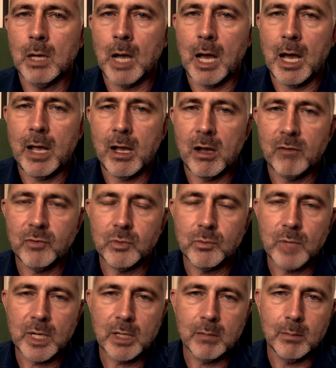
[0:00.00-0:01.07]
I often
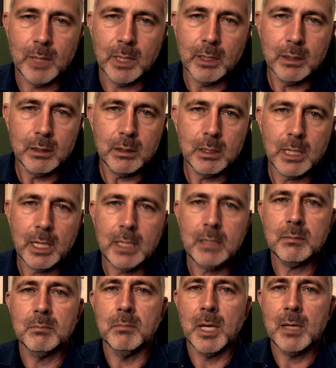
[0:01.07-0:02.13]
recommend
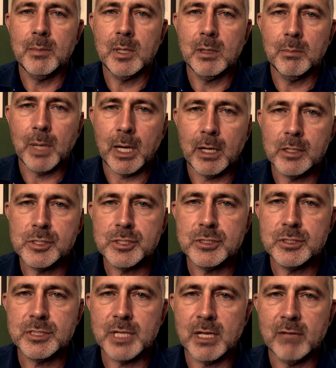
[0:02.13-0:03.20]
that maybe a buyer should
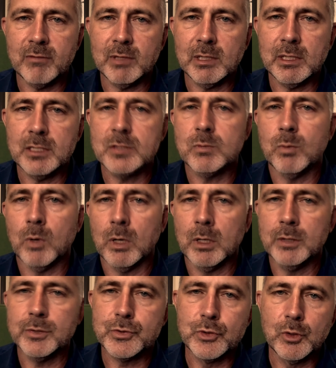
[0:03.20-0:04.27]
save at least
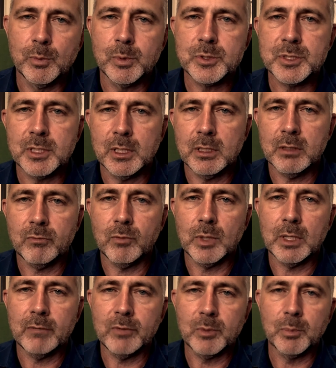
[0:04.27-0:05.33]
1 to 2% of
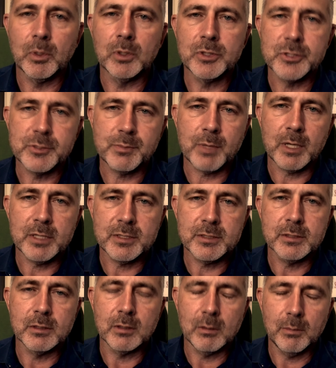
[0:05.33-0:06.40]
whatever the purchase price is
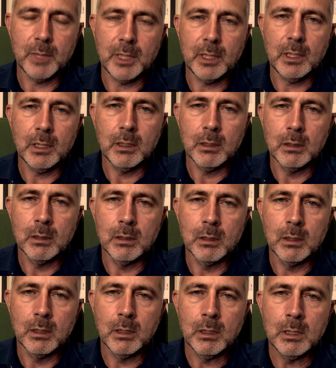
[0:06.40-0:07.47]
going to be.
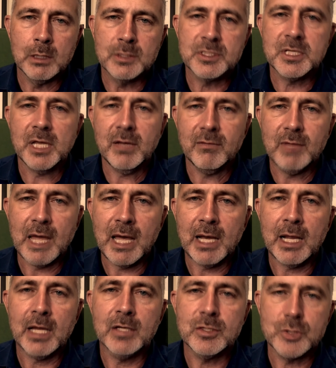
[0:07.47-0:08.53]
Save that
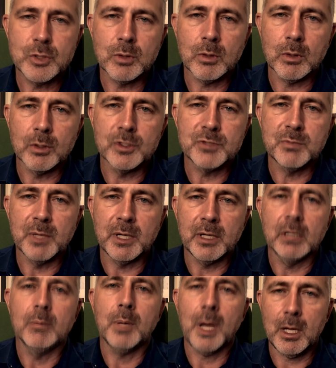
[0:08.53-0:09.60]
as your earnest money
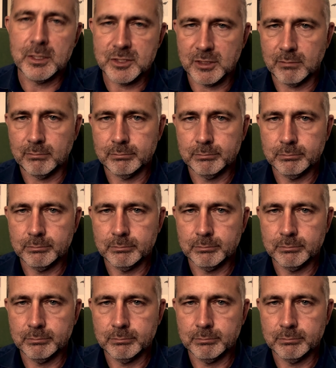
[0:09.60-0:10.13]
deposit.